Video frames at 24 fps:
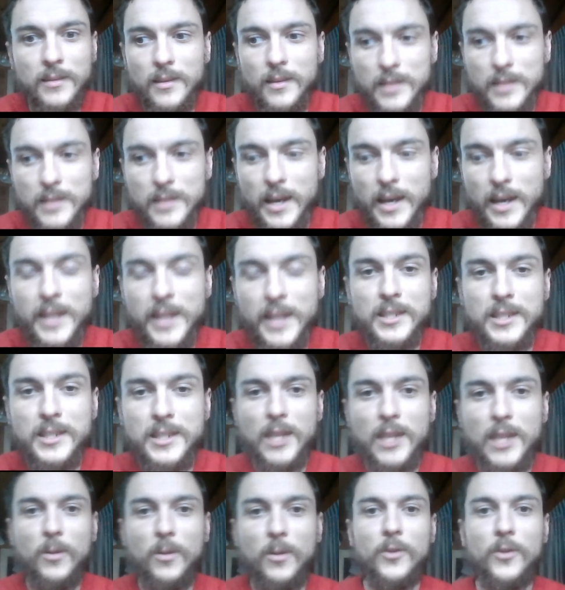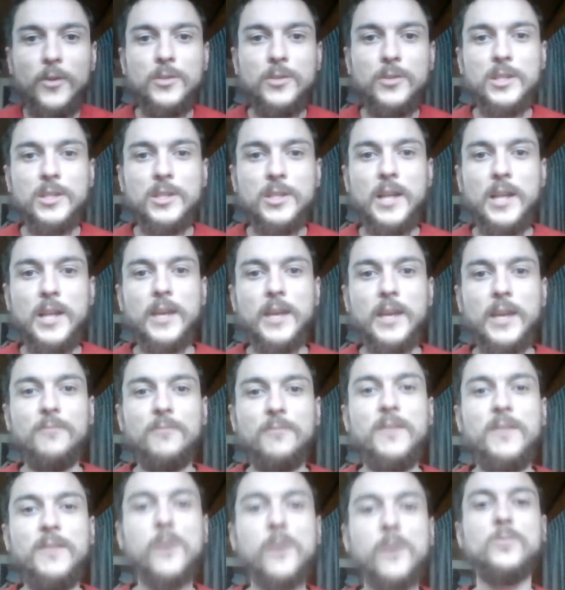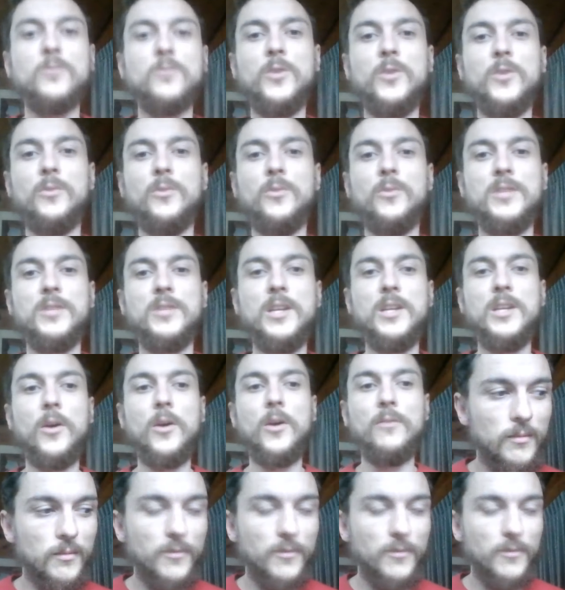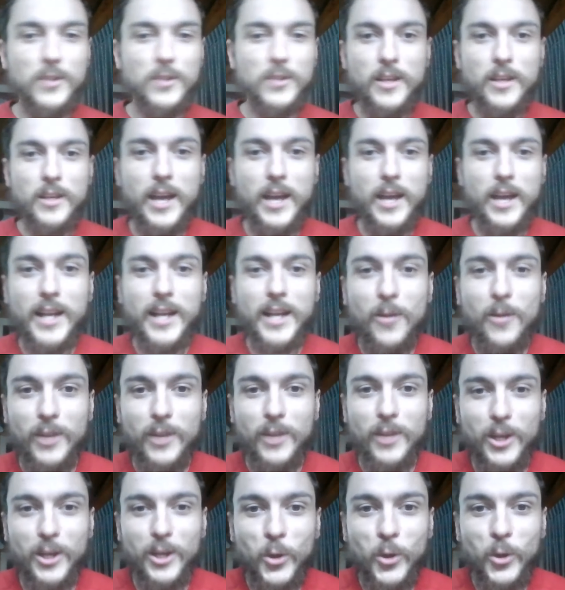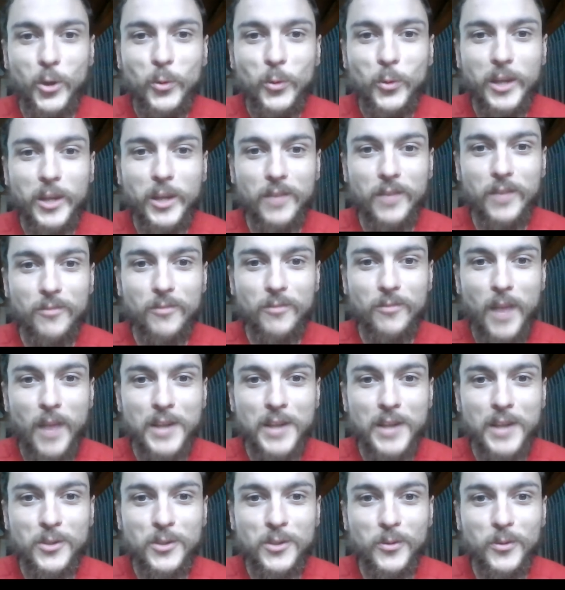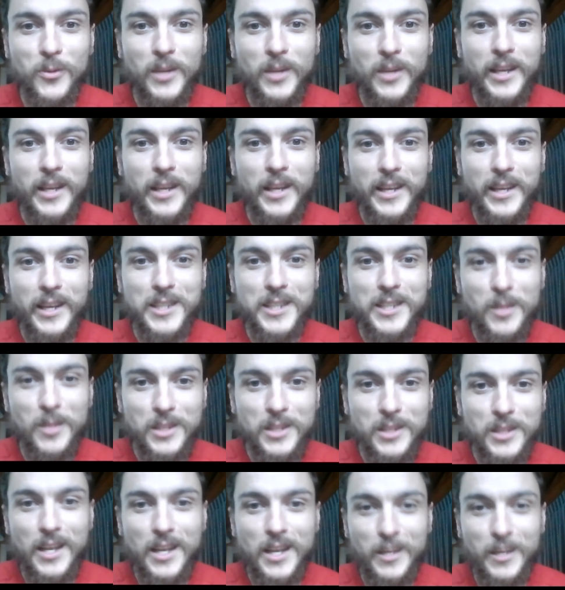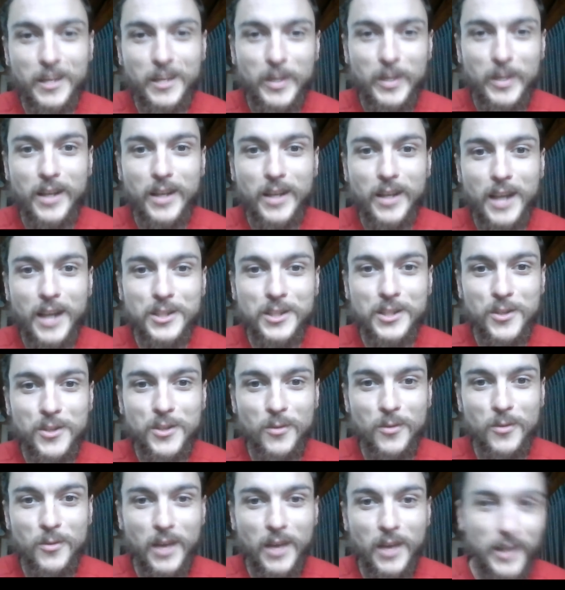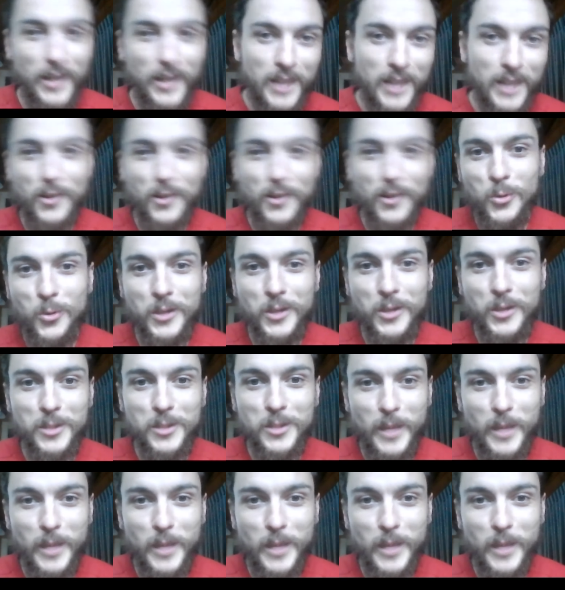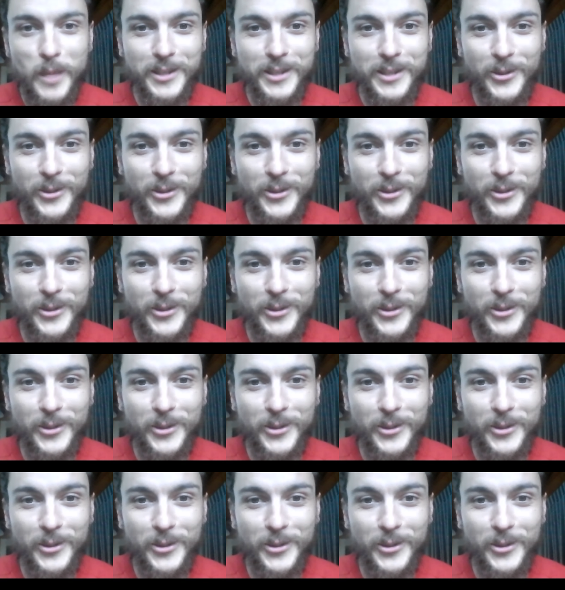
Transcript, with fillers: yeah, he's another one who's just like it feels when you're with Dino, it feels like you're hanging out with like a cool kid from high school except he's like being nice to you, unlike the cool kids at my high school.